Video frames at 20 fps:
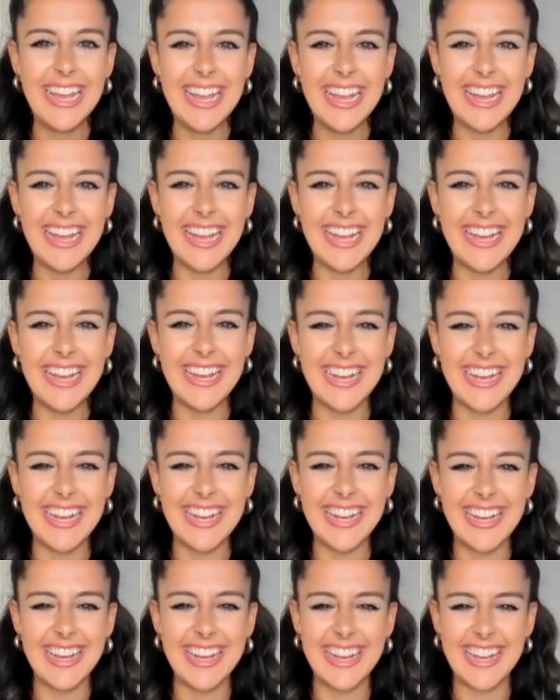
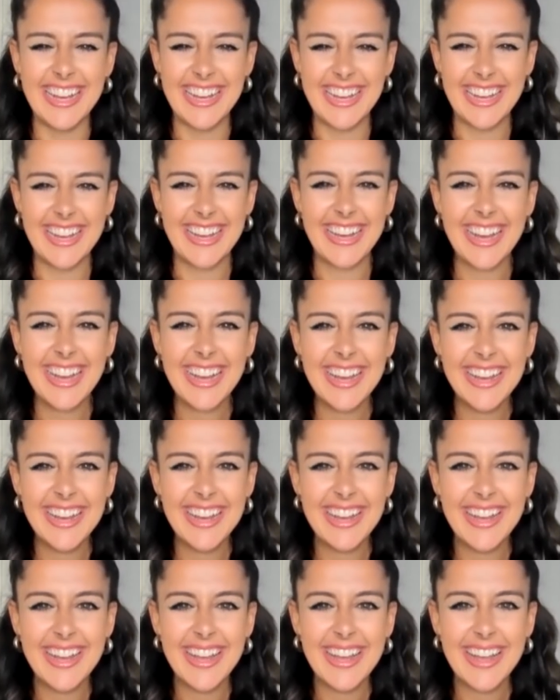
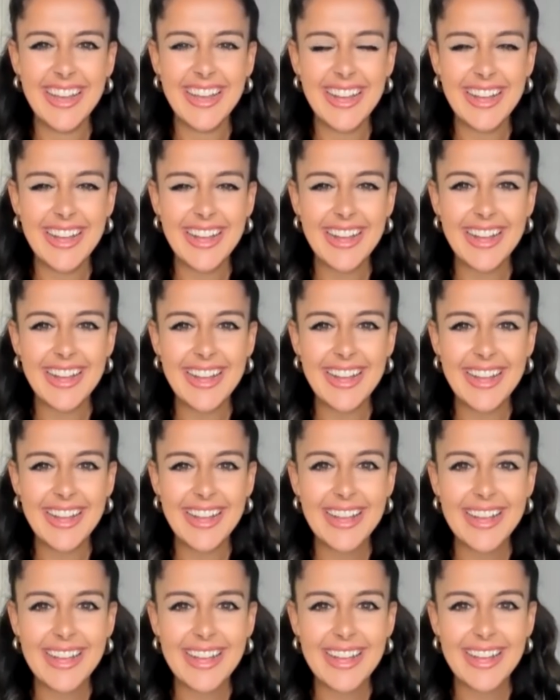
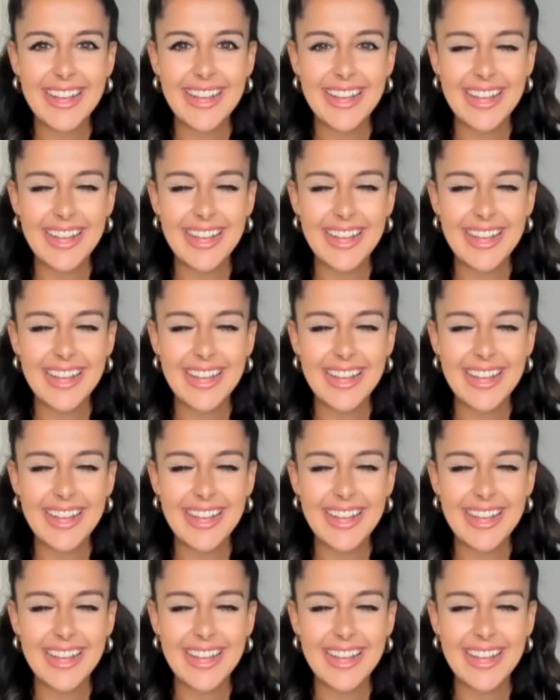The person shown says nothing.